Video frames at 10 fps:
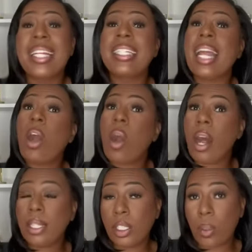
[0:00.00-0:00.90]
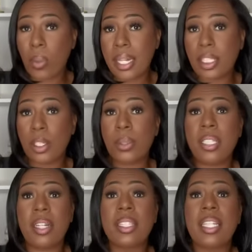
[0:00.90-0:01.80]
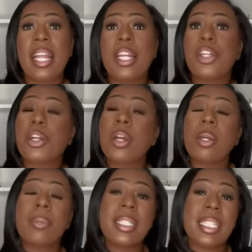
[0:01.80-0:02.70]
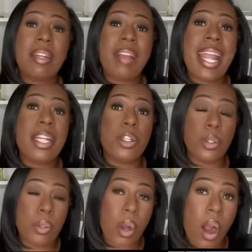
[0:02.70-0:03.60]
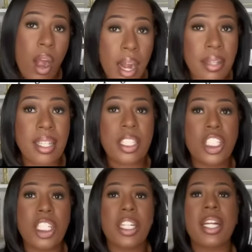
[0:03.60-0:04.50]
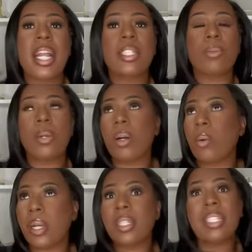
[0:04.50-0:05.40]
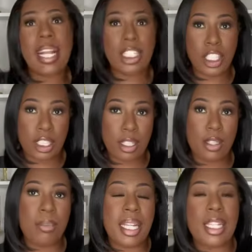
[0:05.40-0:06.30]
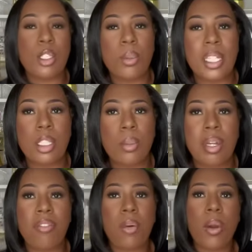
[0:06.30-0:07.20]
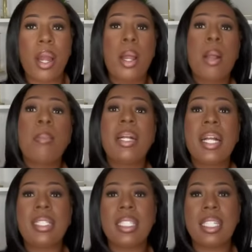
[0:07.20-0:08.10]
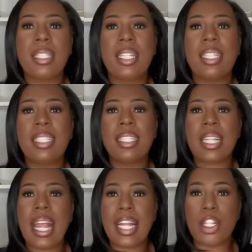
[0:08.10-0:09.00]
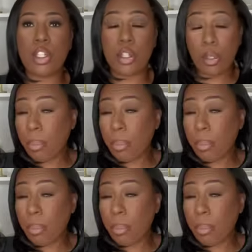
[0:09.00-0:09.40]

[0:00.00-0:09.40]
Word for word: Now, also what is new is they're saying you're going to receive a new card this year as well, or next year, excuse me, in twenty twenty-four, because since this is a new